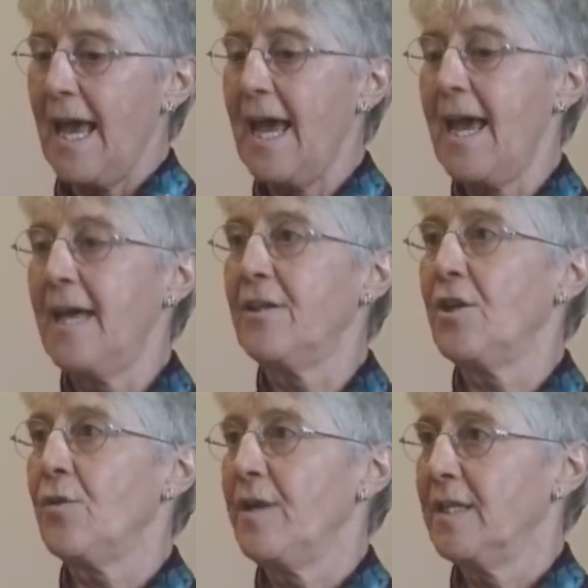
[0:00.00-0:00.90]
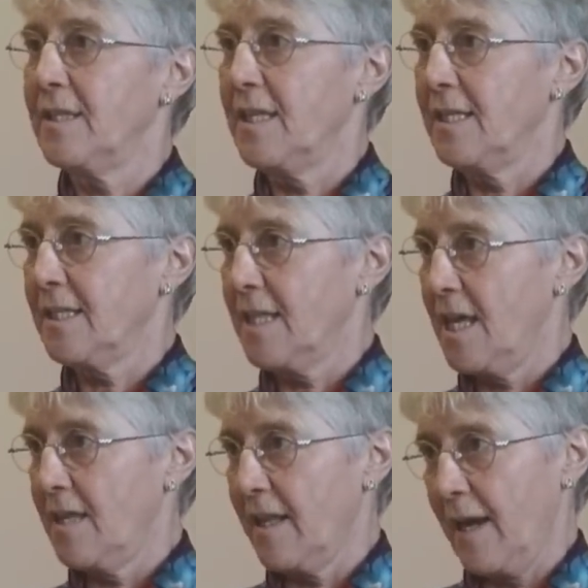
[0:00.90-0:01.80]
and there is this
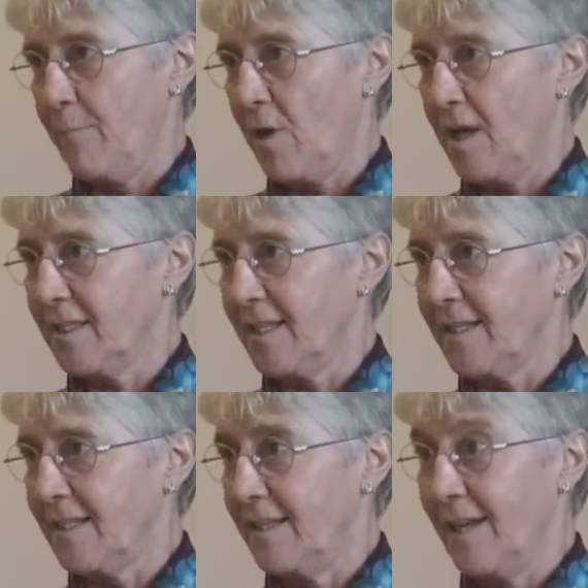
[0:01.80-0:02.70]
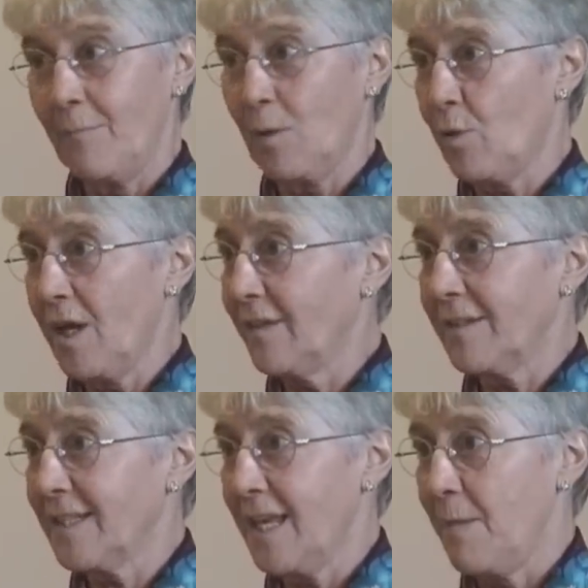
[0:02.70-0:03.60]
thing that I'm processing, but we're not the
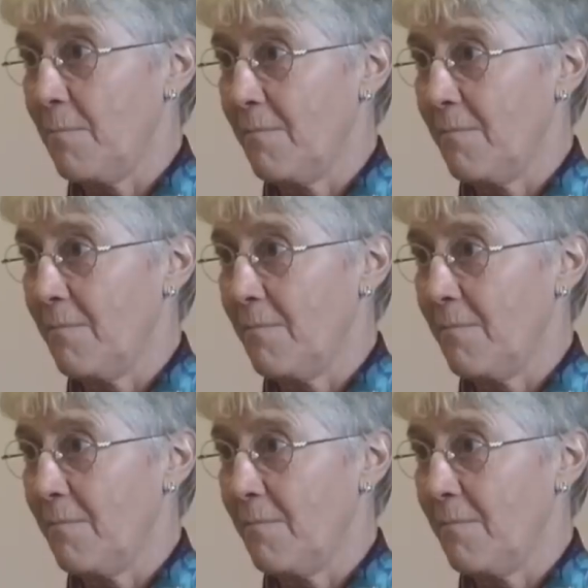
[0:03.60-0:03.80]
same.